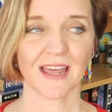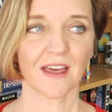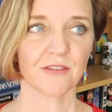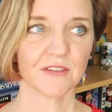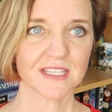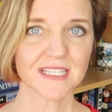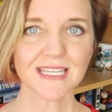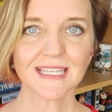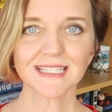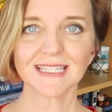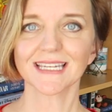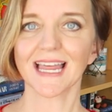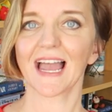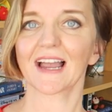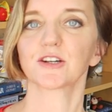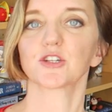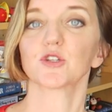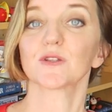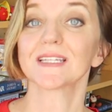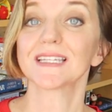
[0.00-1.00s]
Now, this isn't
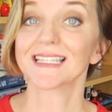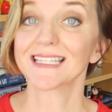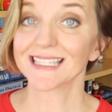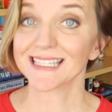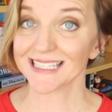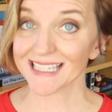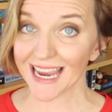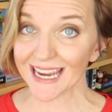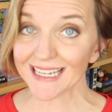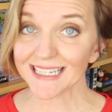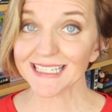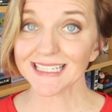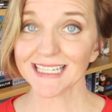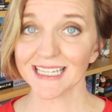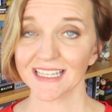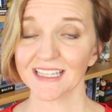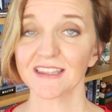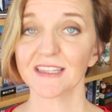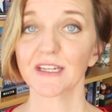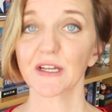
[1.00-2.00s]
actually stated
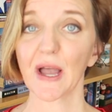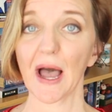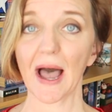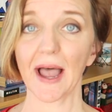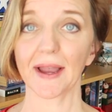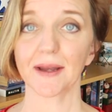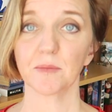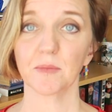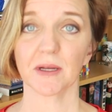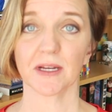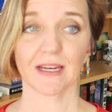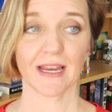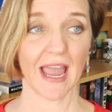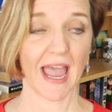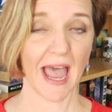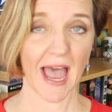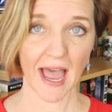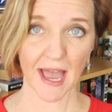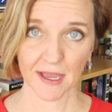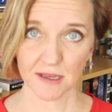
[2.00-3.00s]
in the guide, but it
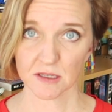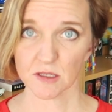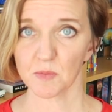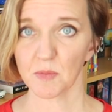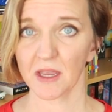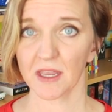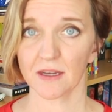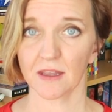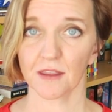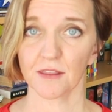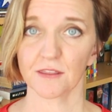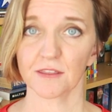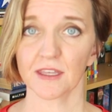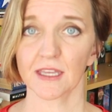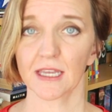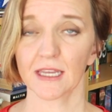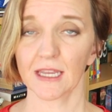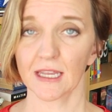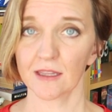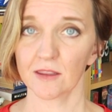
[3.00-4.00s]
has been a
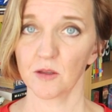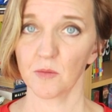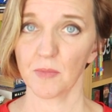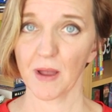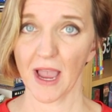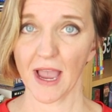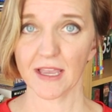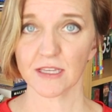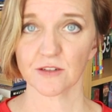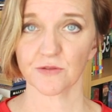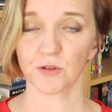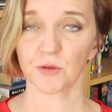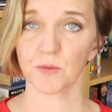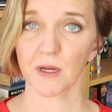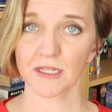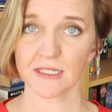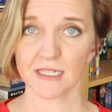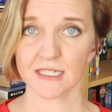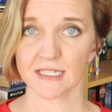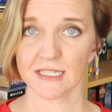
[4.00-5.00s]
thing in the past for
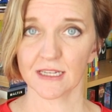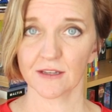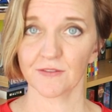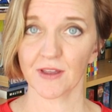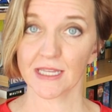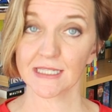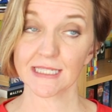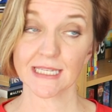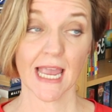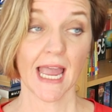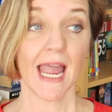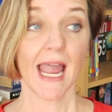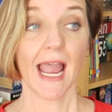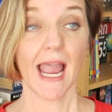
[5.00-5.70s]
Run Disney events,